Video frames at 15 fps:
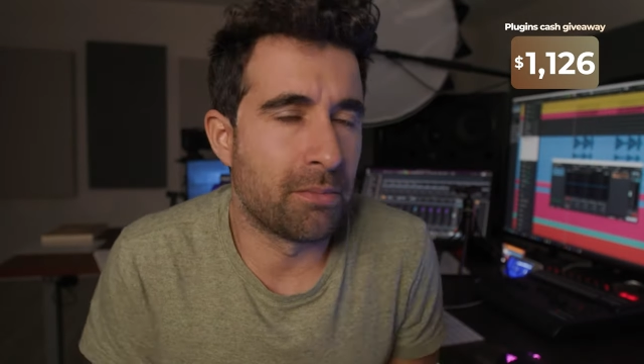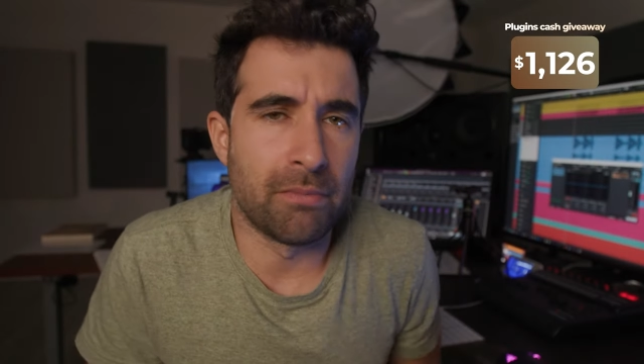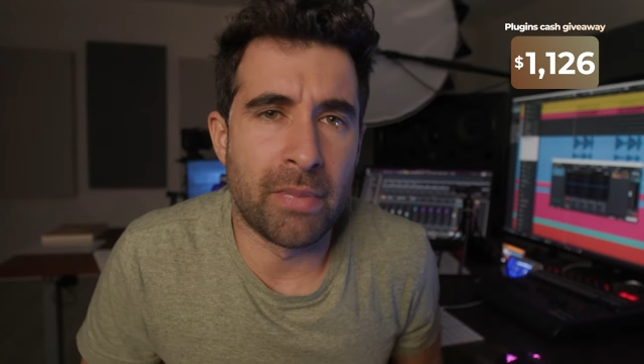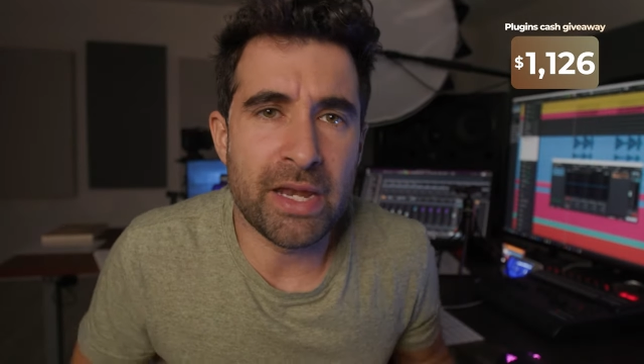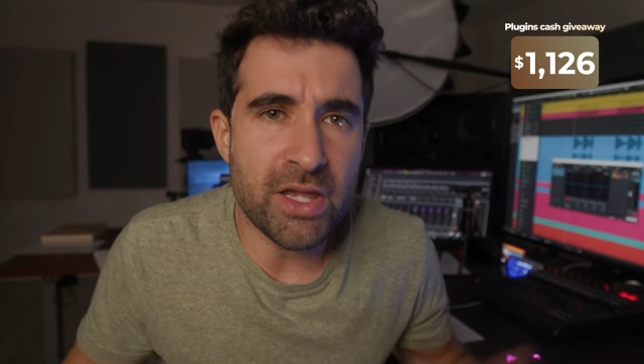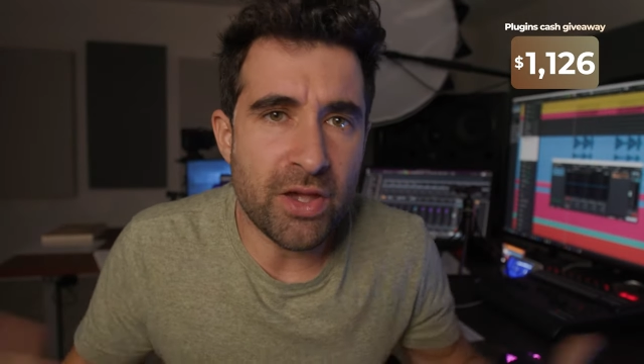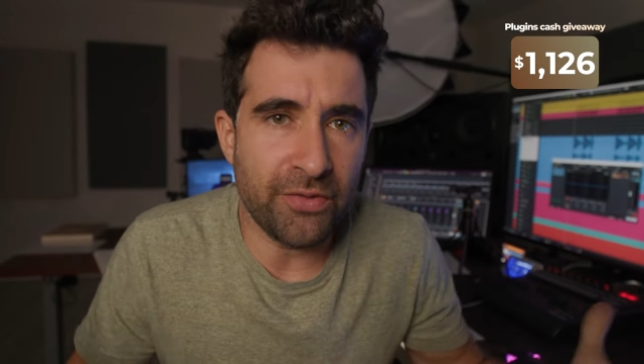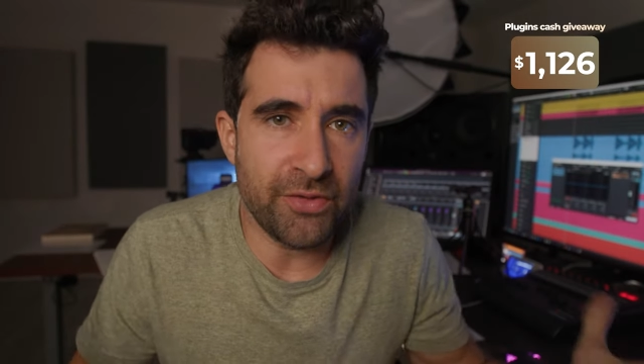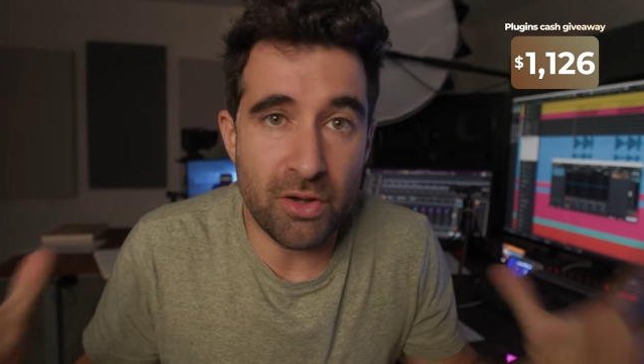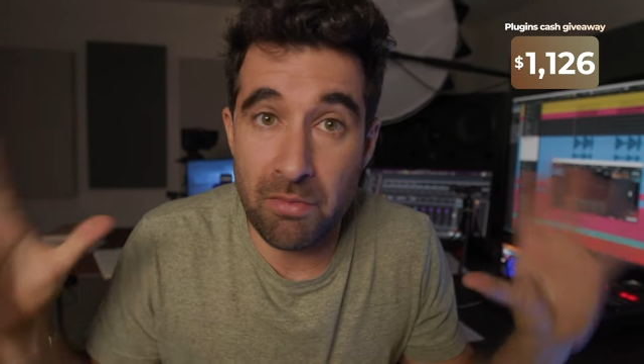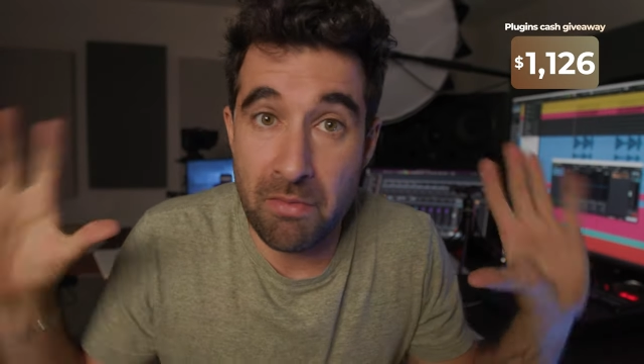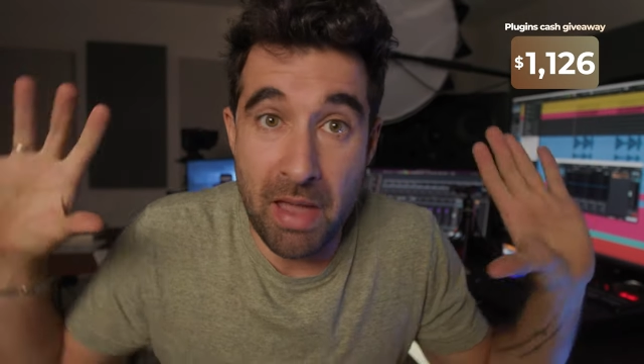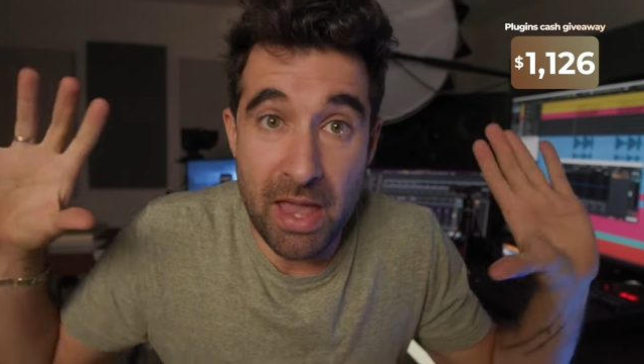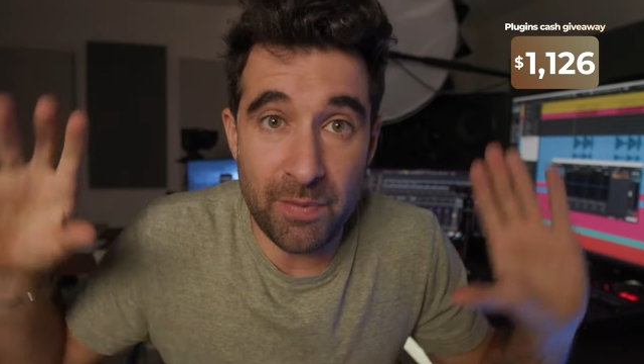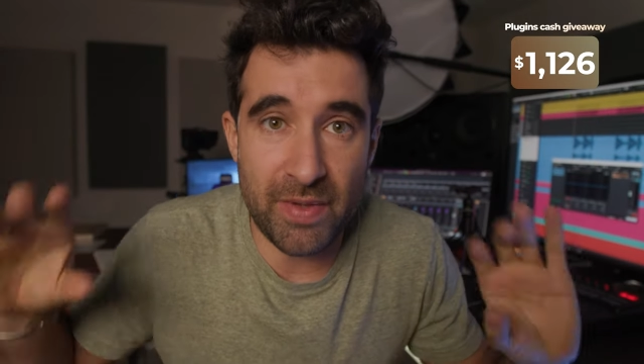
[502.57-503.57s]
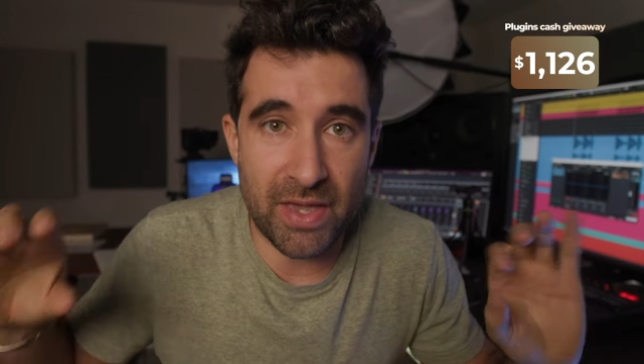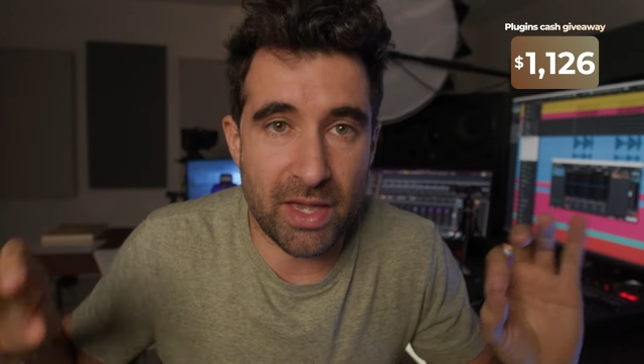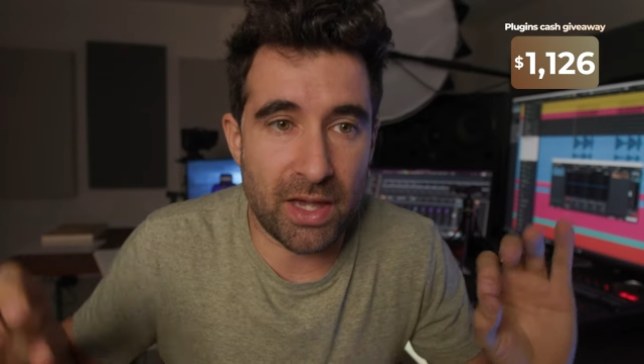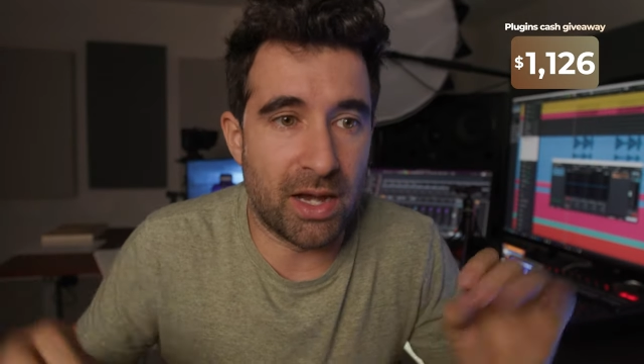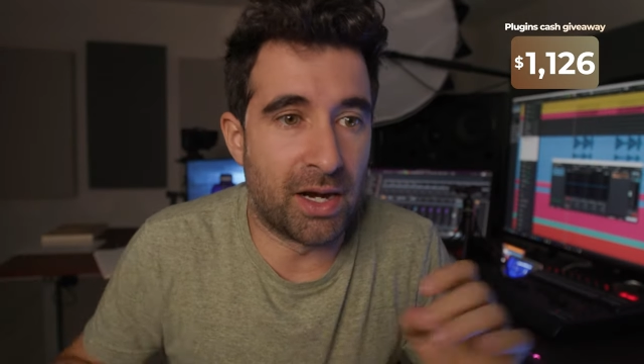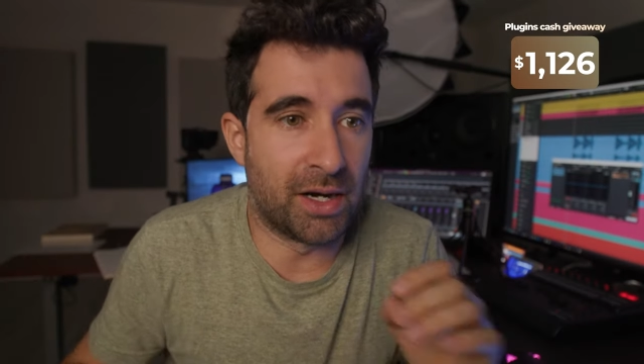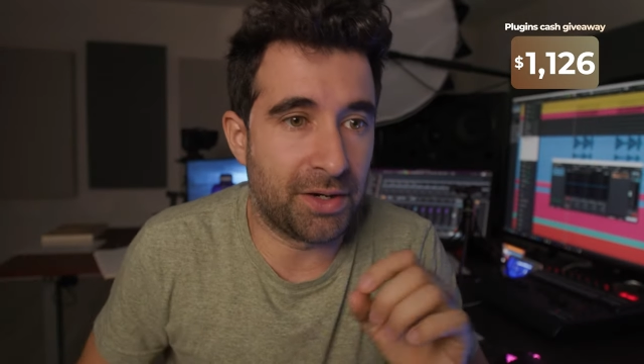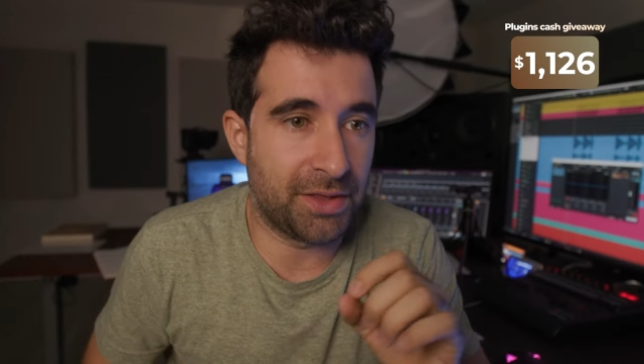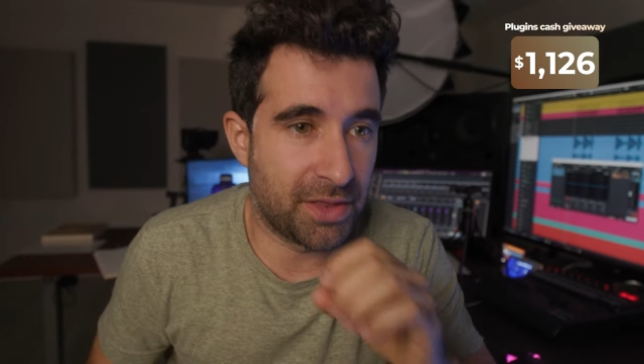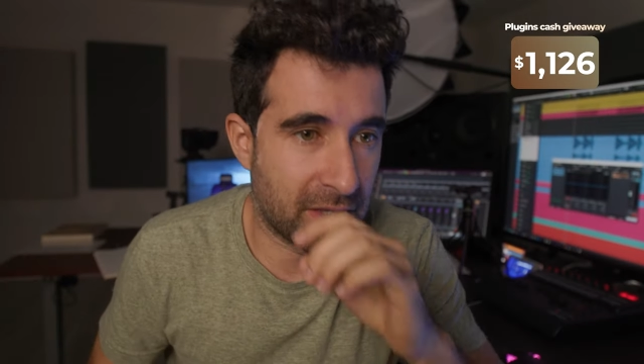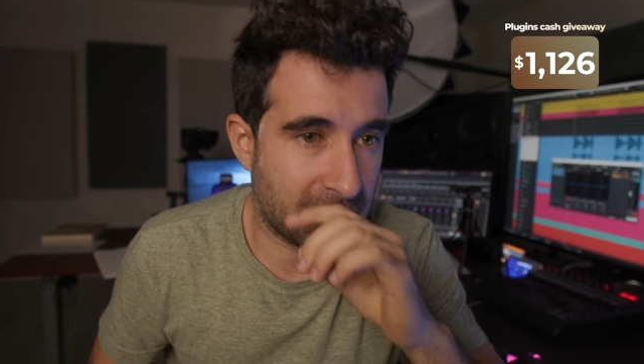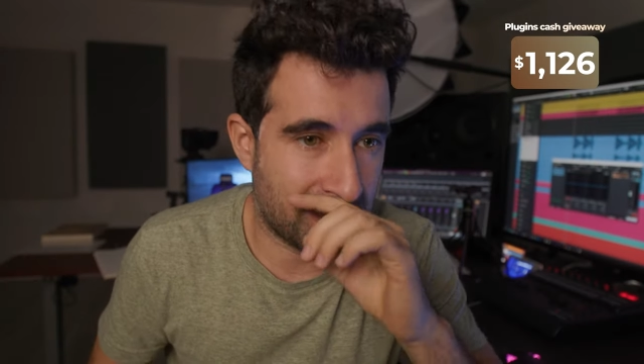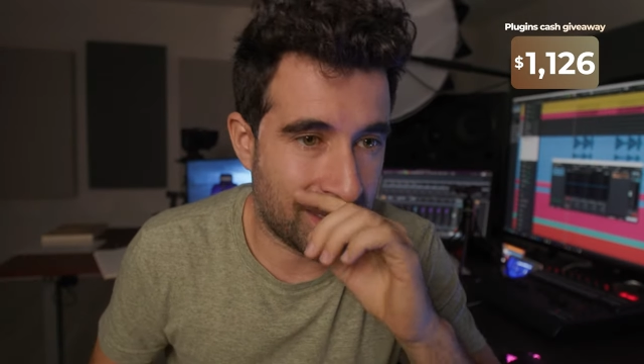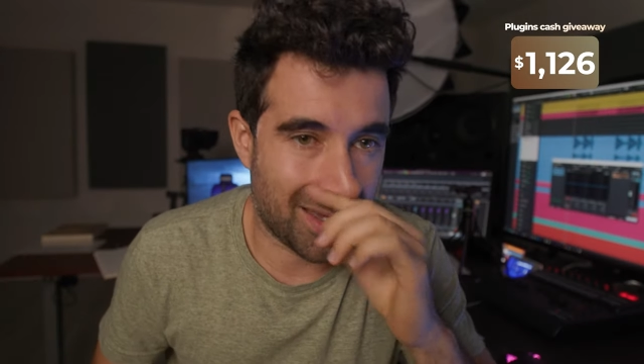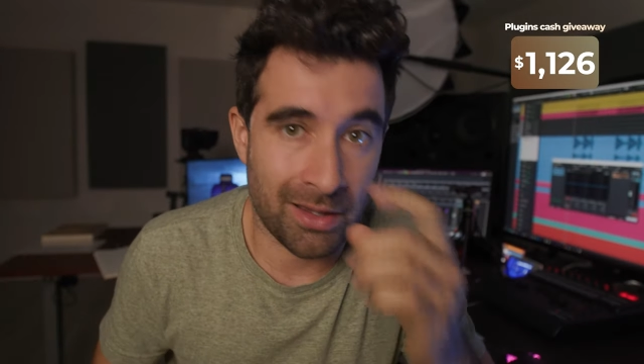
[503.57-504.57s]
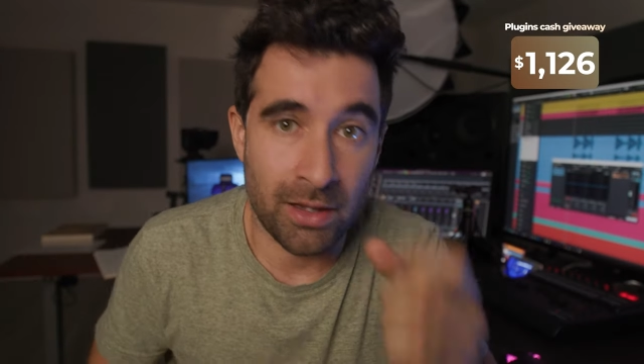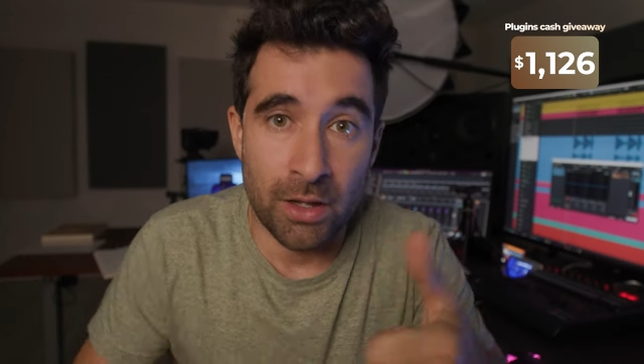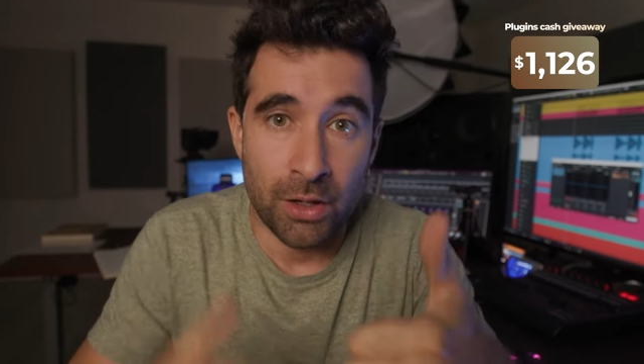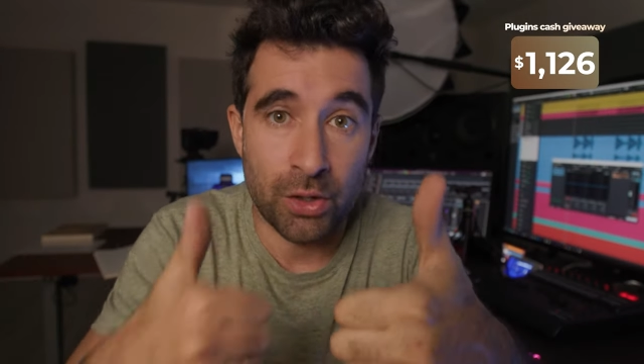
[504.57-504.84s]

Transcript: many of you maybe are thinking,